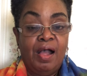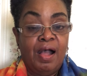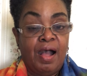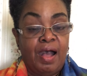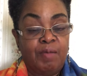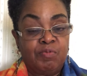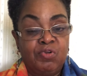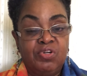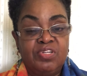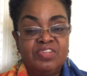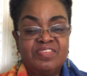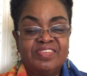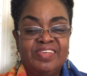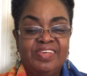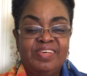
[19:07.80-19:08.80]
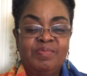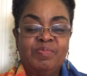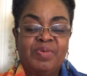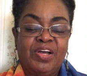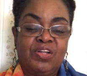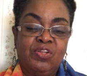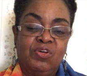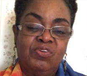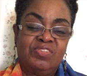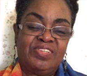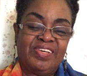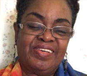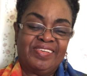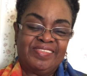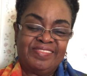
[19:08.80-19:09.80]
I'm going to sing by closing.
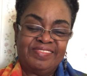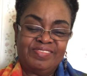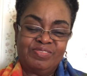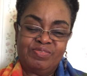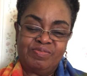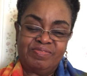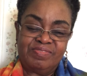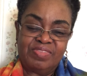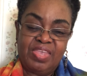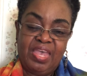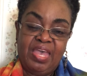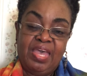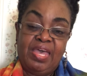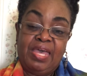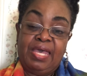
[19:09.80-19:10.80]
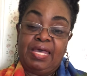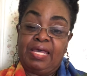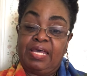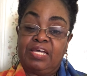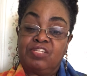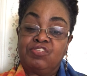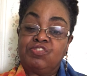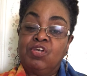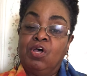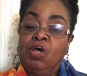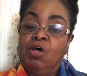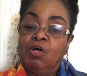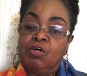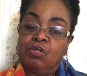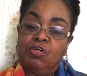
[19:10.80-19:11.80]
It's
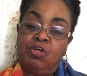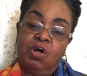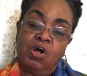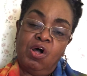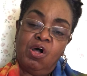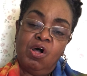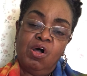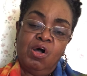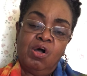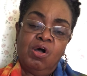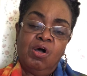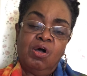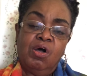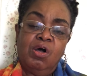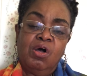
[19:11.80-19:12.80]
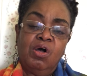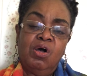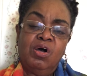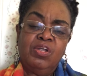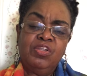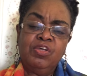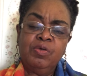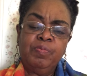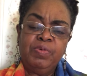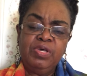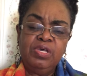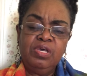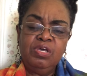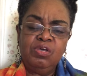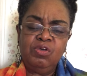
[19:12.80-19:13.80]
gonna
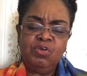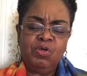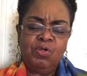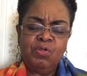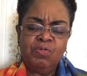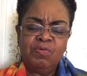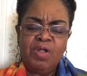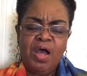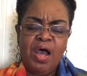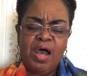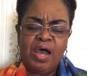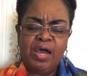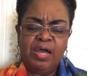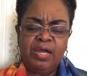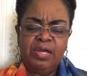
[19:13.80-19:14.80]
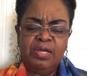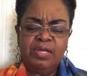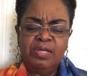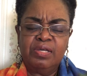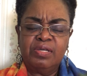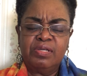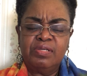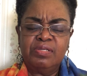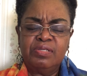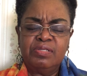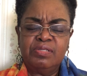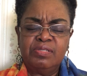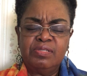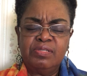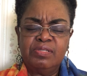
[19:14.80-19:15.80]
be
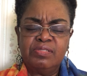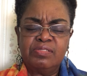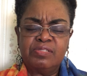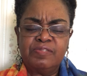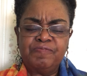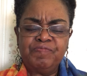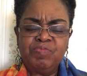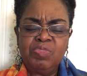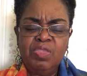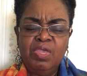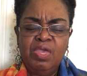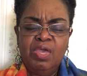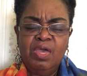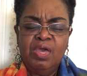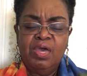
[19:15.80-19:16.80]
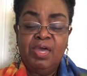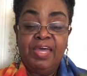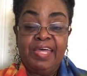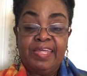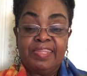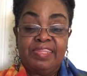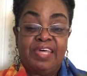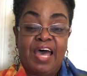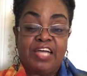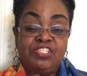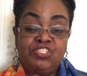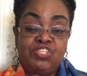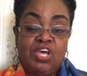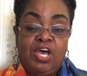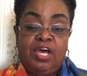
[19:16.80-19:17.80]
alright.
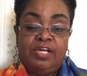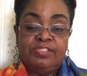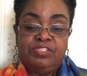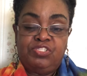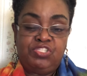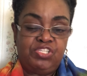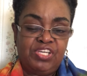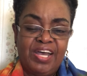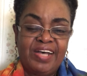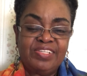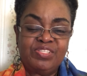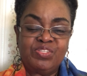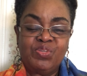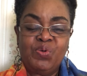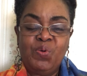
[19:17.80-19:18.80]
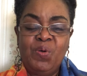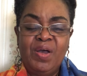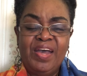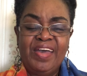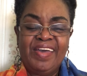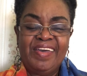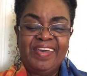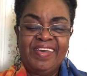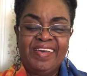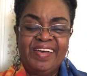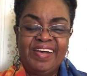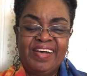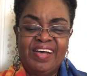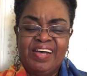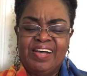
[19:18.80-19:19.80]
That's just the
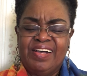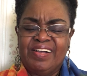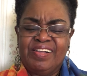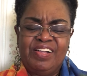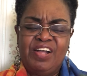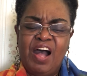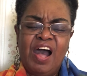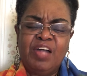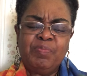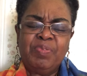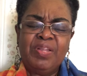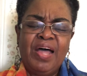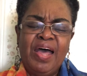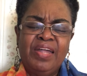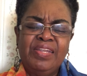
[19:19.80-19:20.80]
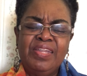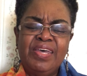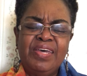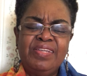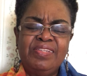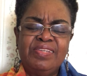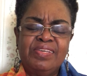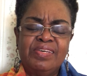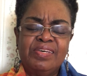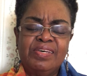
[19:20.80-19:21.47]
way God planned it.